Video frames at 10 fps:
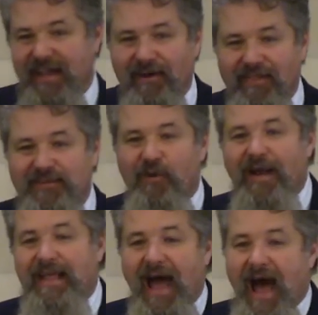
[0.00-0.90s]
You know, this
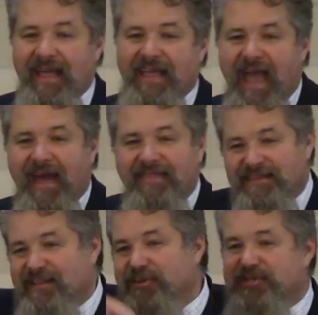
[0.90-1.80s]
one guy, he had
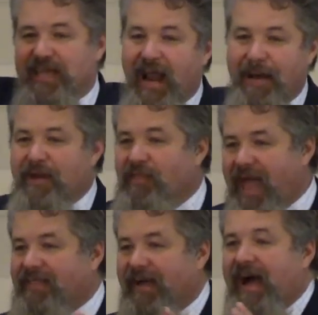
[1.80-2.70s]
this little setup. He
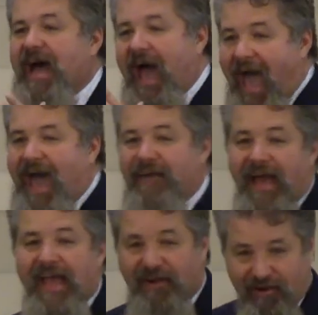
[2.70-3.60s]
only had like a half
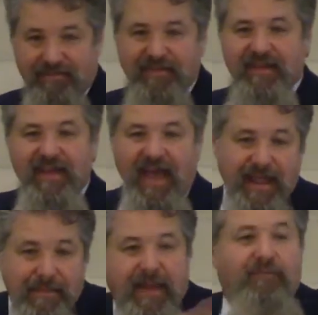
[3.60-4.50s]
an acre,
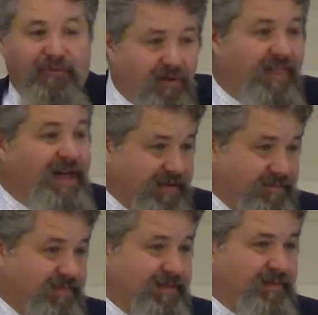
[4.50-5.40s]
and he made a full
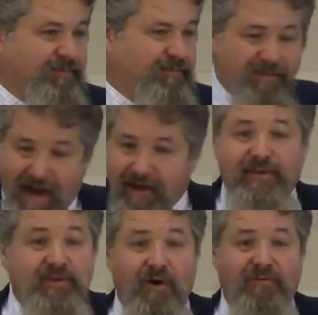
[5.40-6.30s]
living provided
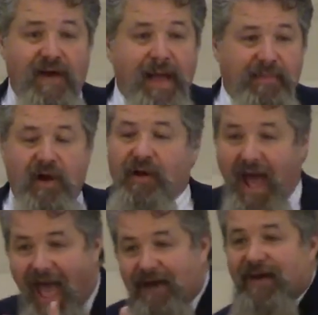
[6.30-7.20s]
for his whole family on a
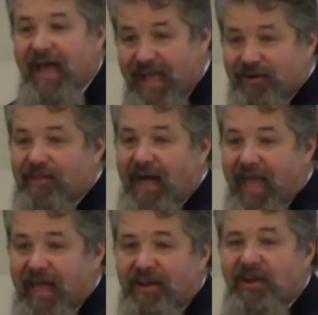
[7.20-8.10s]
half an acre of
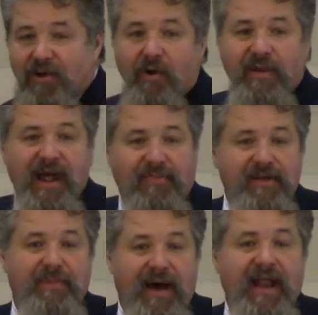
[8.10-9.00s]
land growing
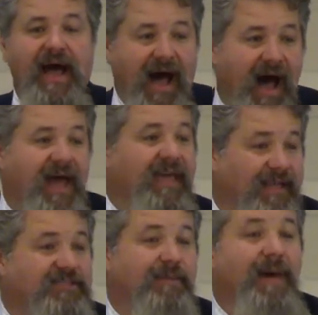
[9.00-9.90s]
nothing but
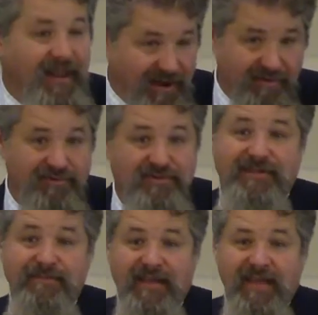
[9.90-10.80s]
high-end
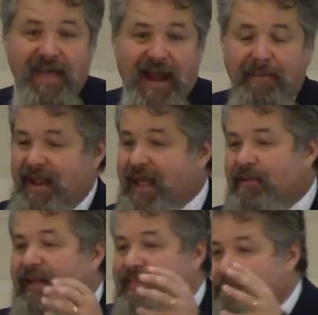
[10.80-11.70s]
tomatoes. And I mean, he would get